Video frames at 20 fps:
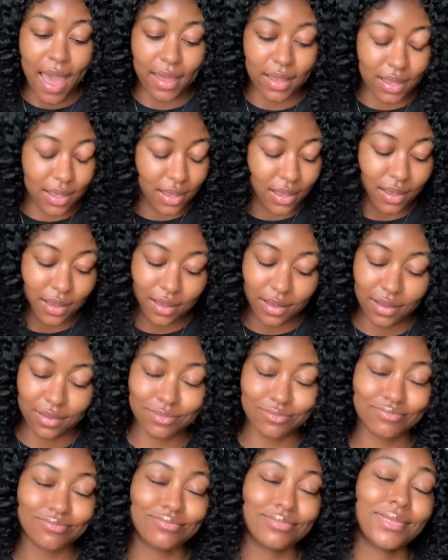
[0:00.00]
I
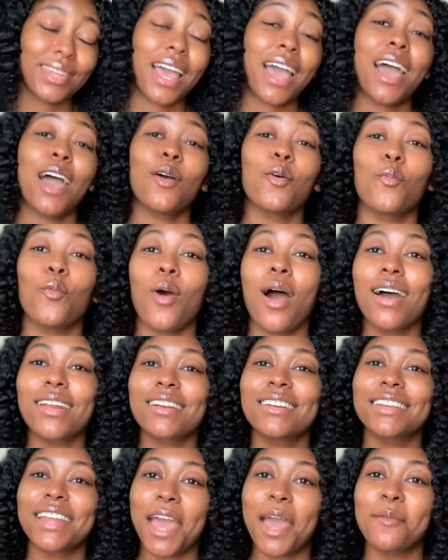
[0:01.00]
had
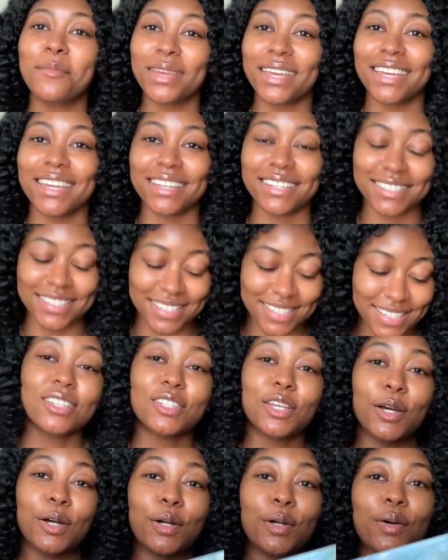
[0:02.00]
water damage.
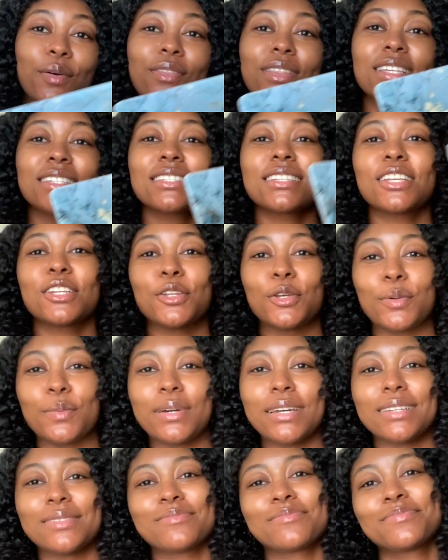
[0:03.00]
So this is a new
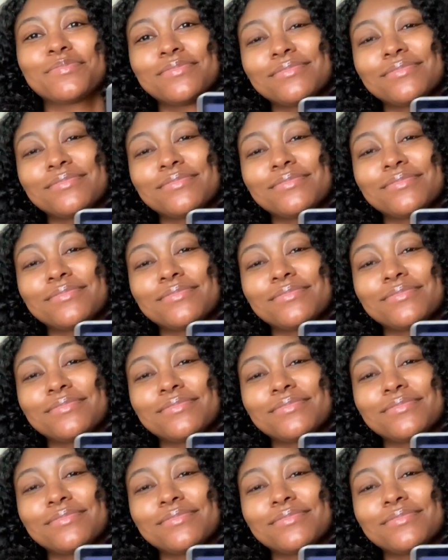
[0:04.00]
one.